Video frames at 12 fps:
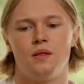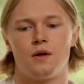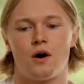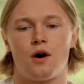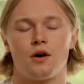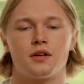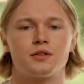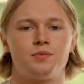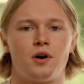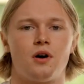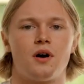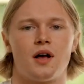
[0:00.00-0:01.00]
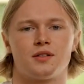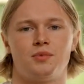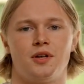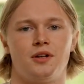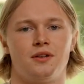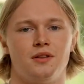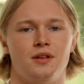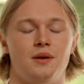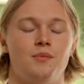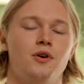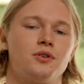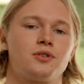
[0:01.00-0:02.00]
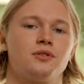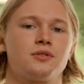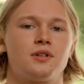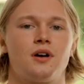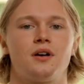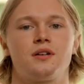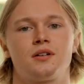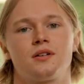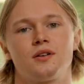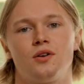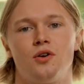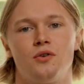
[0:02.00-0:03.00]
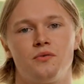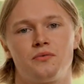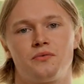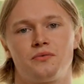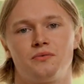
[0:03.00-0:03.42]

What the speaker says: The hardest part has been the emotional side of